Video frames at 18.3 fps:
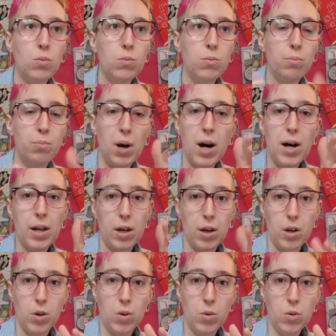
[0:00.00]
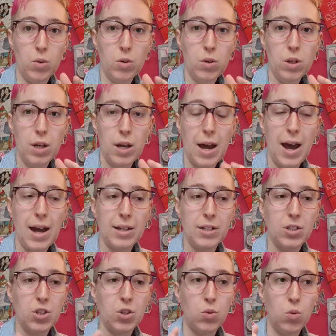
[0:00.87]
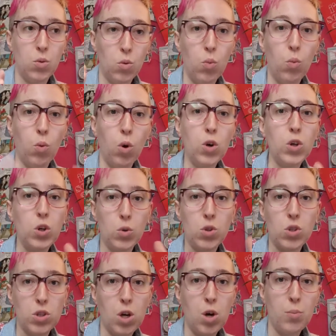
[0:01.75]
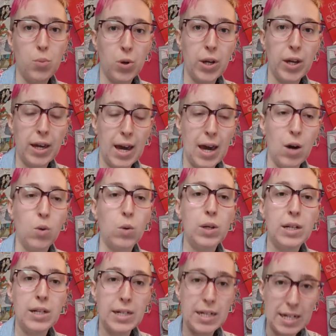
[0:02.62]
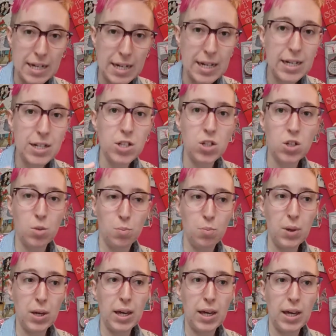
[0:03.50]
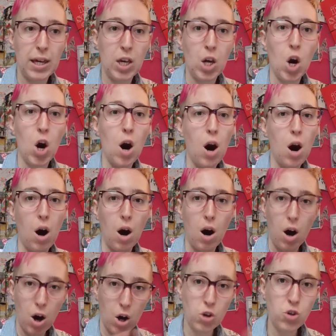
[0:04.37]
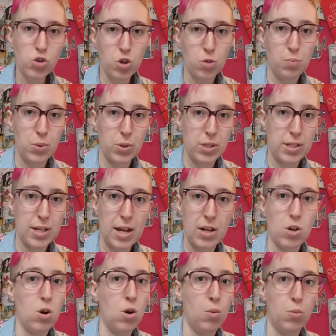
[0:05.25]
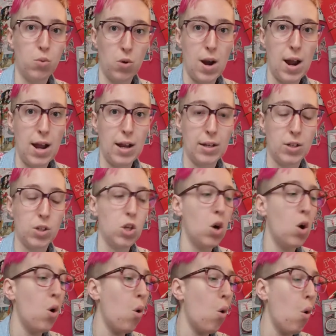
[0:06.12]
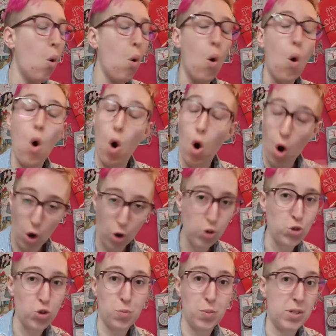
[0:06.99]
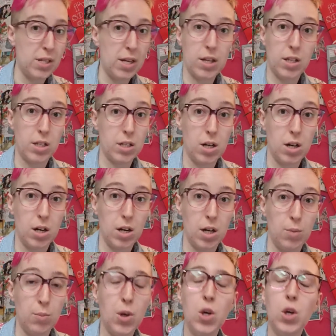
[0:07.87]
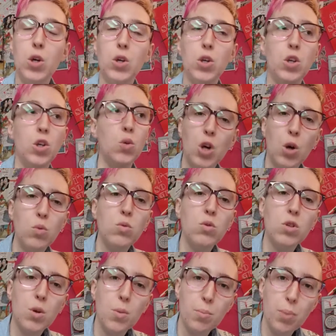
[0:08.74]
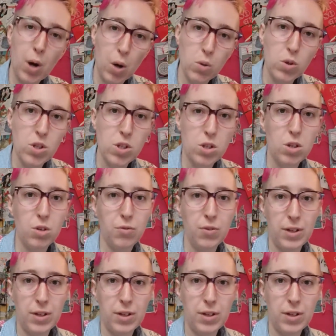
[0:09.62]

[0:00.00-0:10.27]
bio and what you start putting out needs to be 100% on brand 100% of the time. You don't post stuff